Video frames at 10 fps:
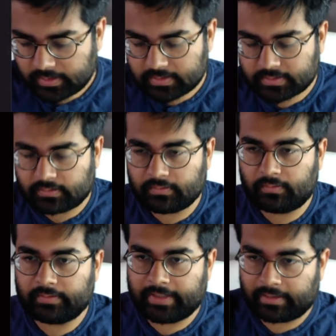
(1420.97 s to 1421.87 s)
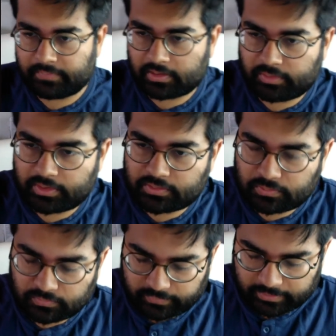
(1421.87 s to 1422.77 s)
So that we are going to
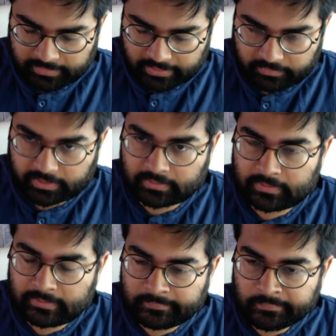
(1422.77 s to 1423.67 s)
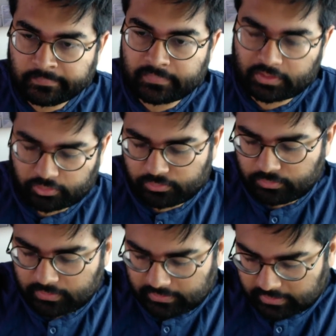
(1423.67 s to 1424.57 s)
do one by one
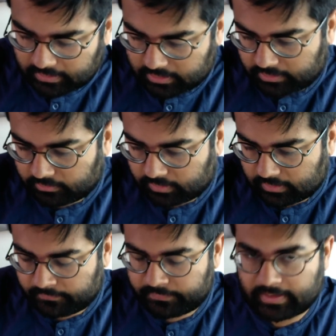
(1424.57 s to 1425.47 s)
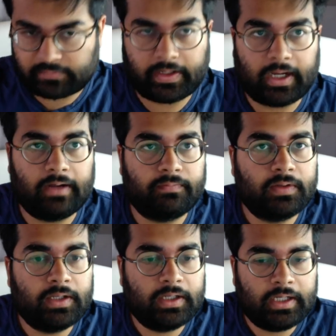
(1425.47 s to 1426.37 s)
through the curriculum that we have.
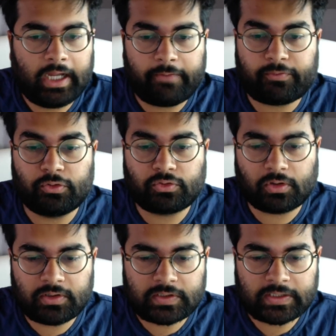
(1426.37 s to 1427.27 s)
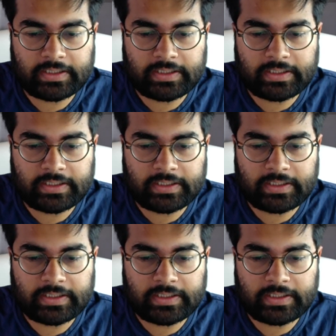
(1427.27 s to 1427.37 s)
If you don't